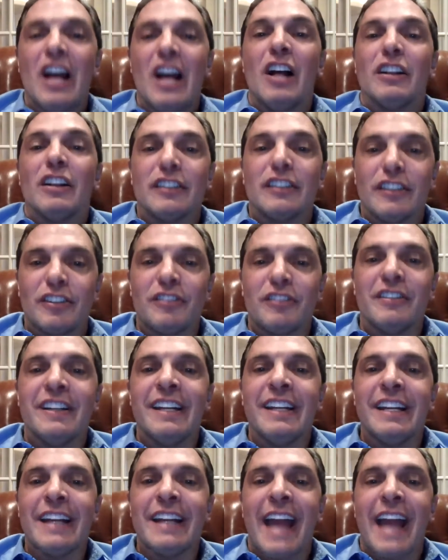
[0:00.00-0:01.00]

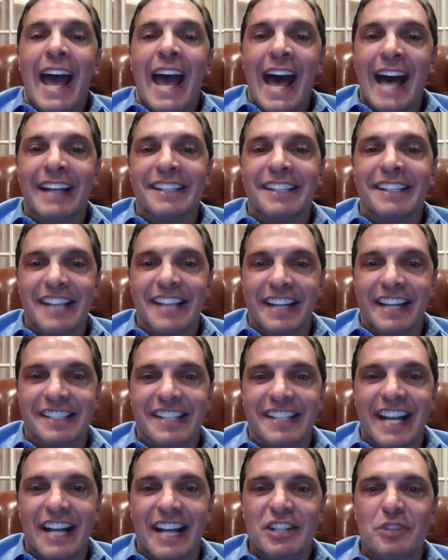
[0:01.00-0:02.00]
Learning how to set a
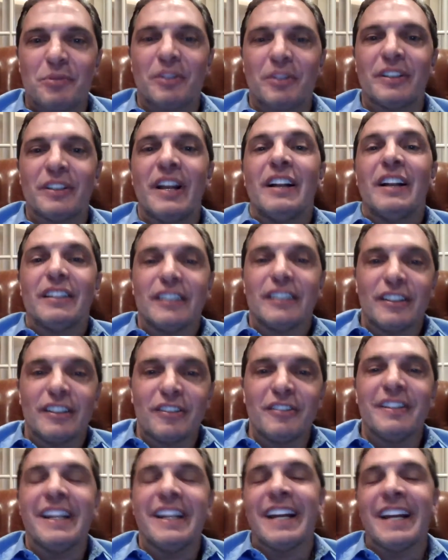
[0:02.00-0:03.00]
schedule,
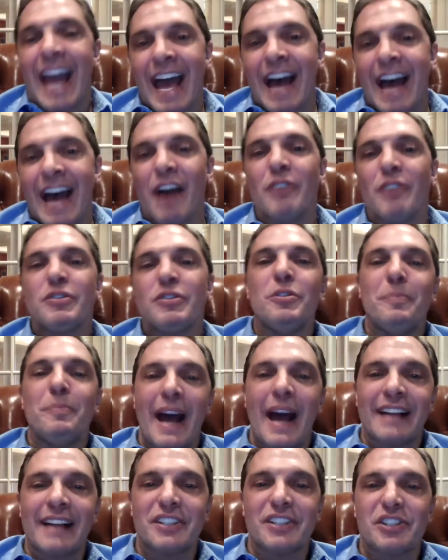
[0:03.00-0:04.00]
learning how to
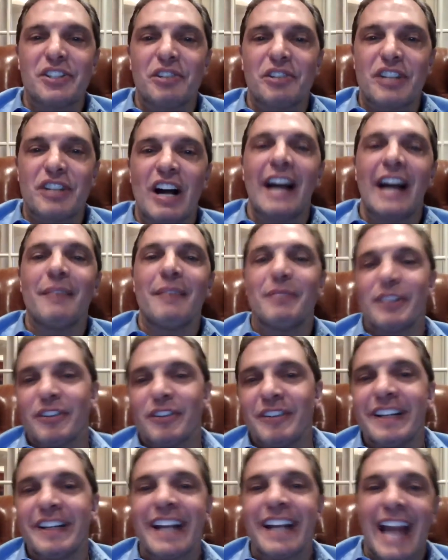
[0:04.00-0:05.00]
balance your time,
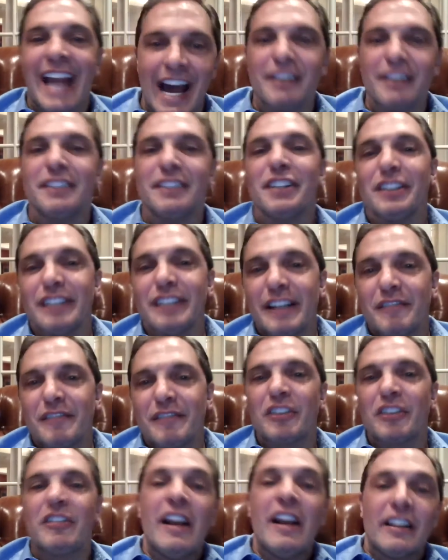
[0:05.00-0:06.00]
learning how to
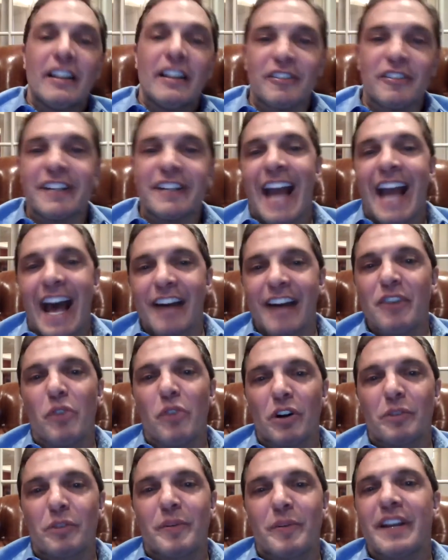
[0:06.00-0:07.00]
deliver, learning how to
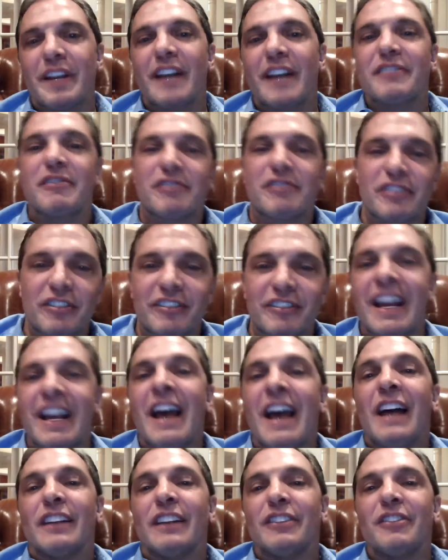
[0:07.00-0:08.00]
work with others,
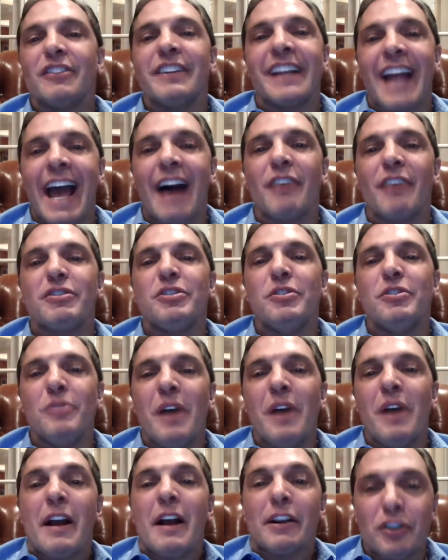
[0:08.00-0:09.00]
learning how
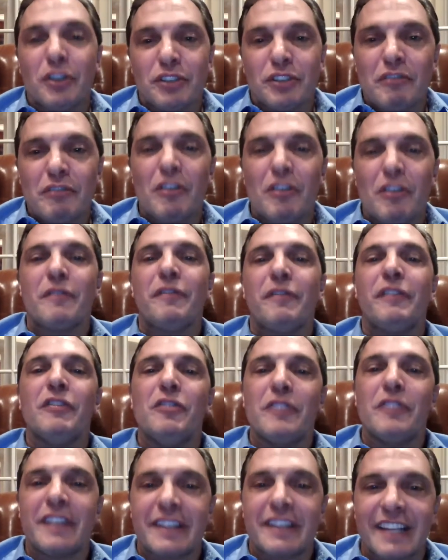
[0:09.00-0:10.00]
to cook your own
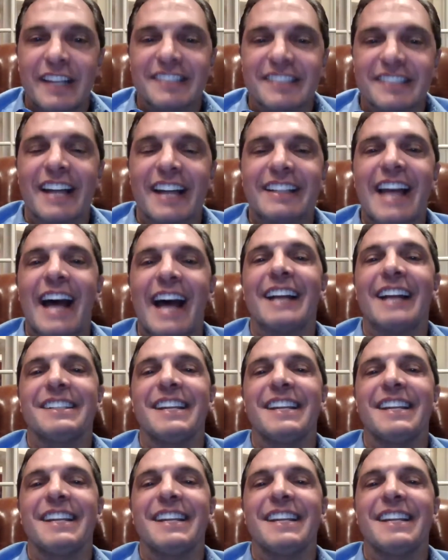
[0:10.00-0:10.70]
food and things like that.